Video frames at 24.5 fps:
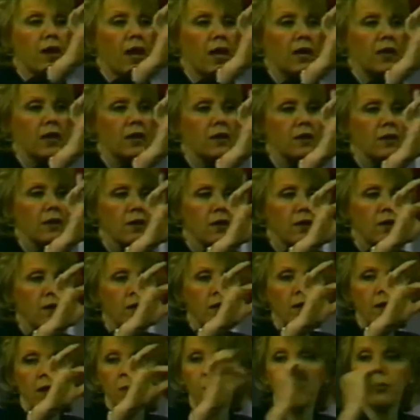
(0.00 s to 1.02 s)
pin on it
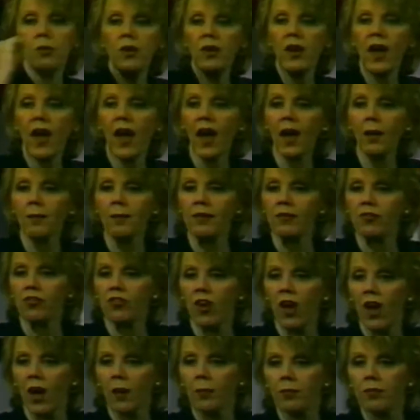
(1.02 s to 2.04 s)
and put it in the hobby
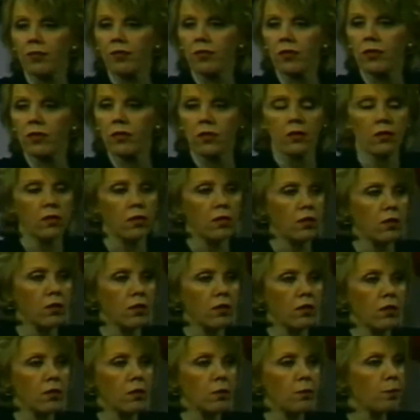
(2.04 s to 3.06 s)
shops.
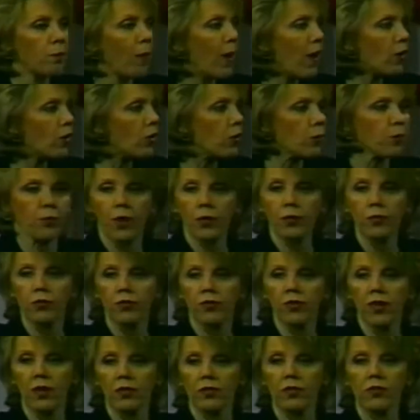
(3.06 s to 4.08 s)
Parker
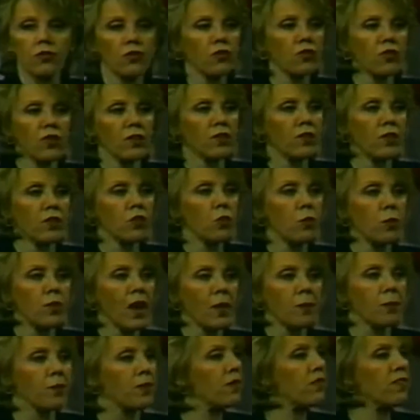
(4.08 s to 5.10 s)
Brothers sells it, just like they do
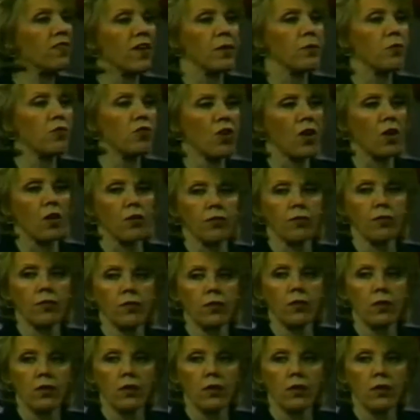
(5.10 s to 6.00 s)
Monopoly, same shelf.